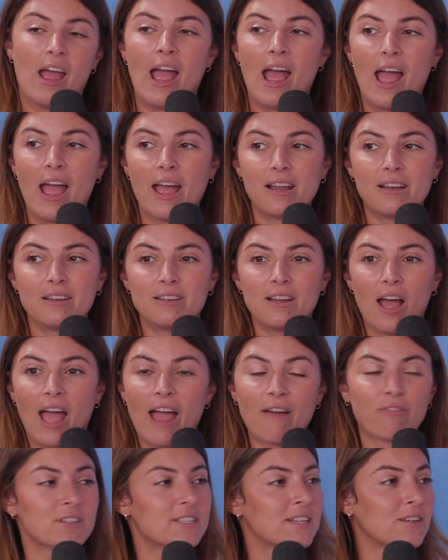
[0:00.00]
And
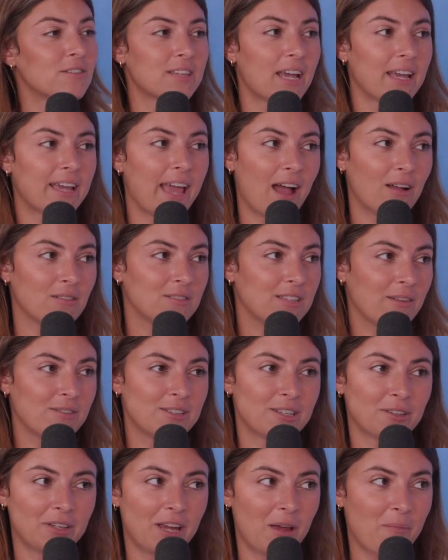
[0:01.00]
every single day counts.
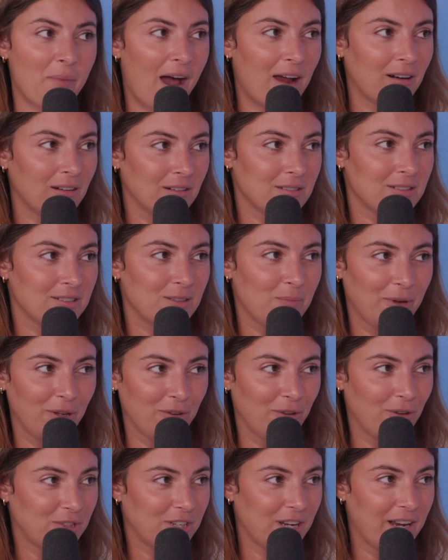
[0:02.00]
Every single day matters to
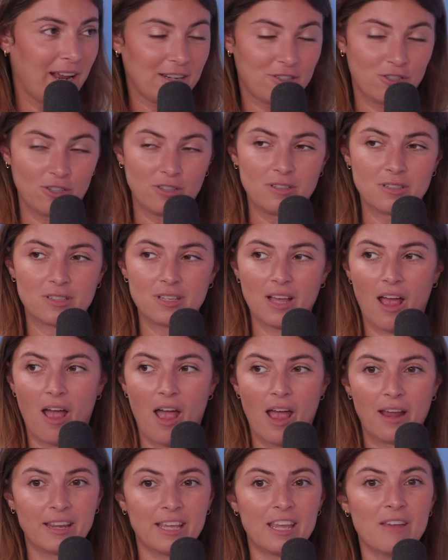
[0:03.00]
build those connections.
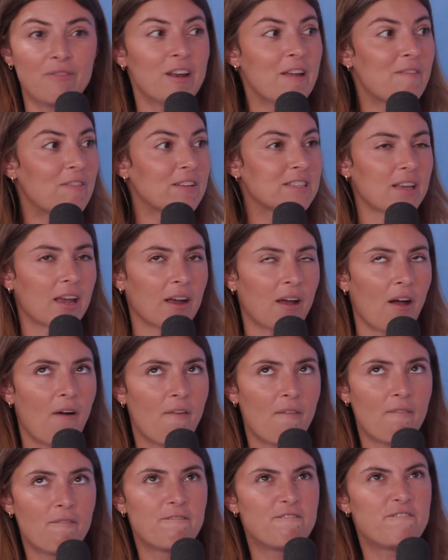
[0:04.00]
And even if it's like
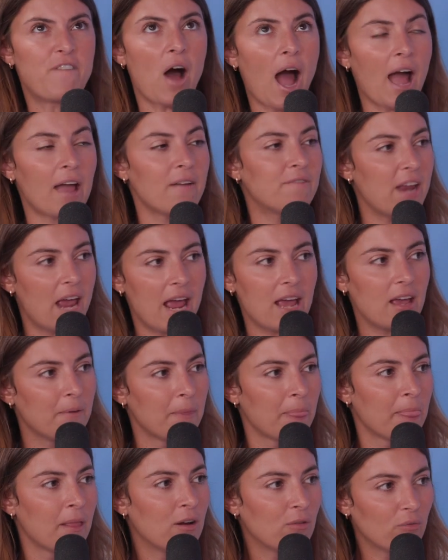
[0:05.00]
every single five day is day, like
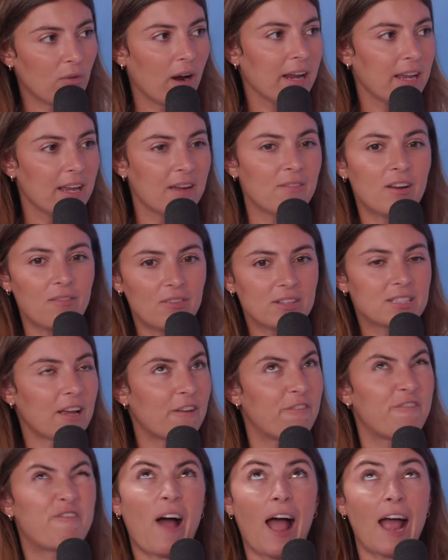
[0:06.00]
a week. Right. Even if it's
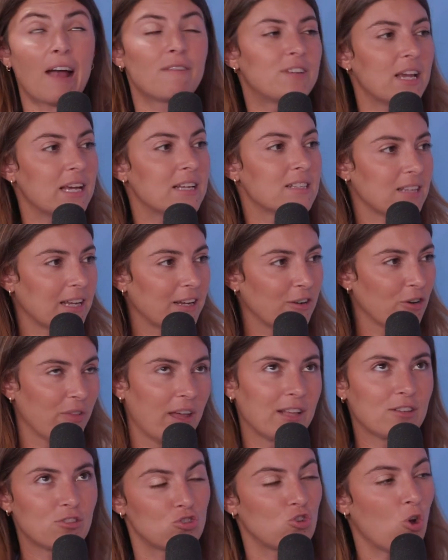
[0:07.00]
like five days
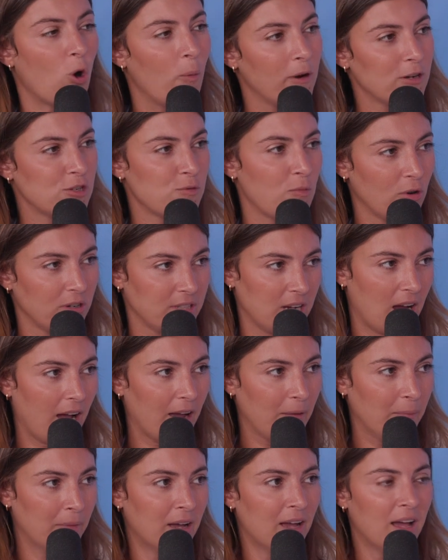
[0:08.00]
later, that's so much more
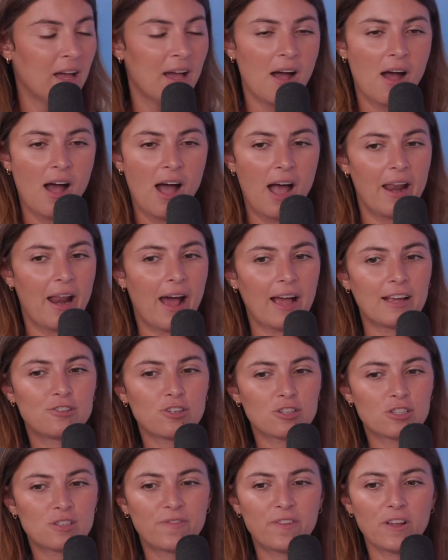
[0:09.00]
time. And I
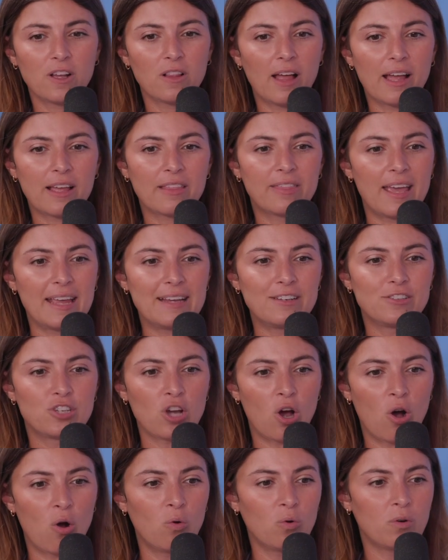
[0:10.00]
just feel like they
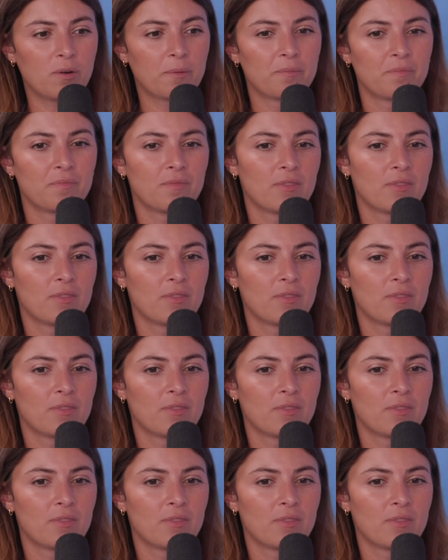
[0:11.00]
don't...